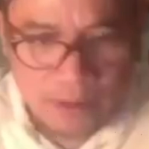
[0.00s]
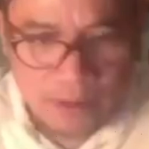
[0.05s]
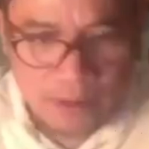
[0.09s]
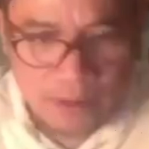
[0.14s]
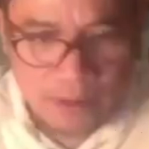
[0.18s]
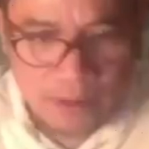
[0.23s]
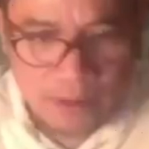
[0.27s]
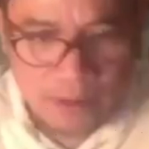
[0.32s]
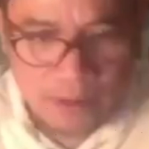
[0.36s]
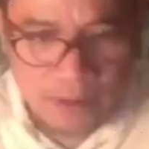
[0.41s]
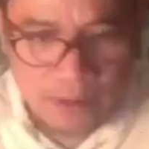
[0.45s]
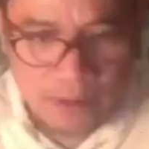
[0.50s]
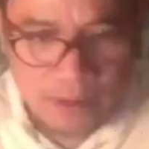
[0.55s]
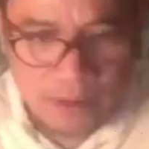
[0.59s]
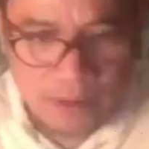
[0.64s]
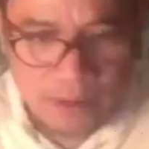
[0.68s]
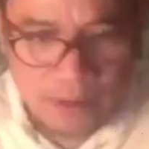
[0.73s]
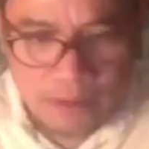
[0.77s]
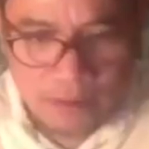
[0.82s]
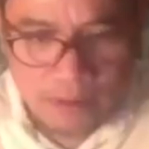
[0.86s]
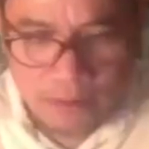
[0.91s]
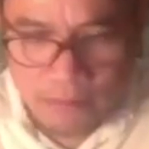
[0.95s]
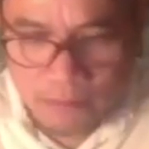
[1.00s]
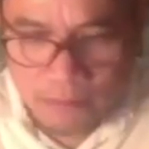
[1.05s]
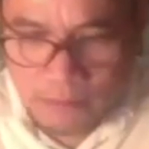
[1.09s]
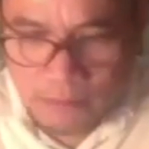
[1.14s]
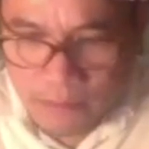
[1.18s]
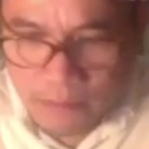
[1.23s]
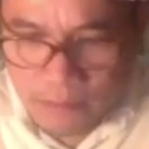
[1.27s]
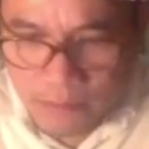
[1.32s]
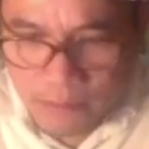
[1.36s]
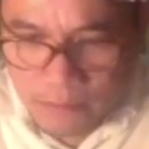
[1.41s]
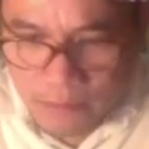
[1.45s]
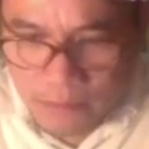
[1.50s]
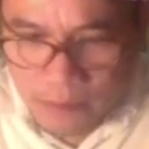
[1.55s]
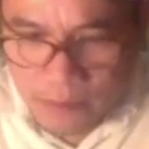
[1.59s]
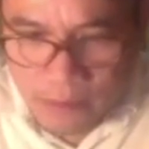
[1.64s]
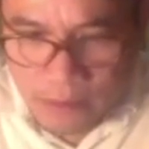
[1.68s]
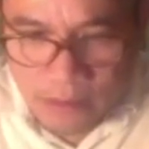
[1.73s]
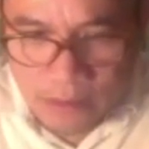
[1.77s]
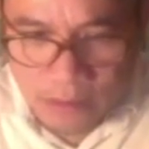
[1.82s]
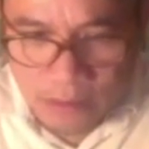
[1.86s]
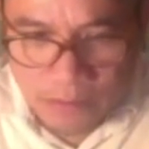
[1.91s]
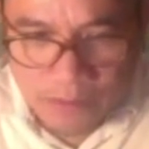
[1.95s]
Can we,
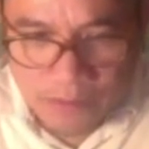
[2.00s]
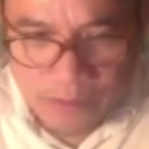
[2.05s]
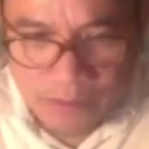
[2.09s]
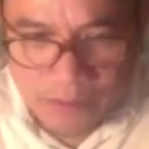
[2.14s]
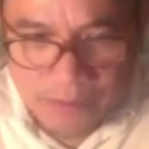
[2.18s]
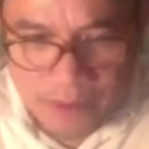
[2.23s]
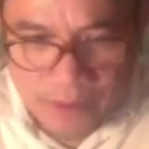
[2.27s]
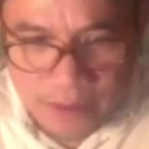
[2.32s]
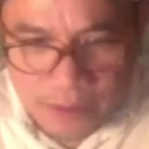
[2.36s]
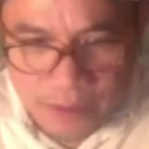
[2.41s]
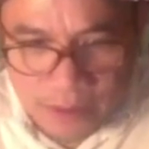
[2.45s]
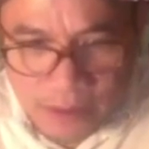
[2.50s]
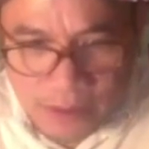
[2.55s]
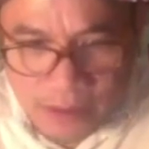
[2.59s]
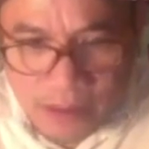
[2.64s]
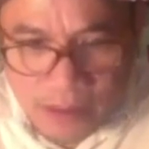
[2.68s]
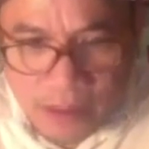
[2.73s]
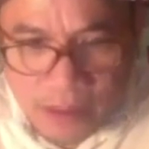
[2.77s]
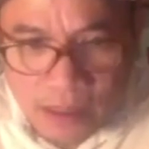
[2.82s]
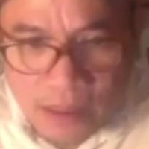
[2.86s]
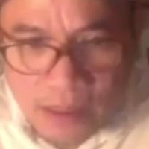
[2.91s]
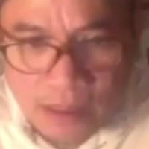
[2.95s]
can we visit her?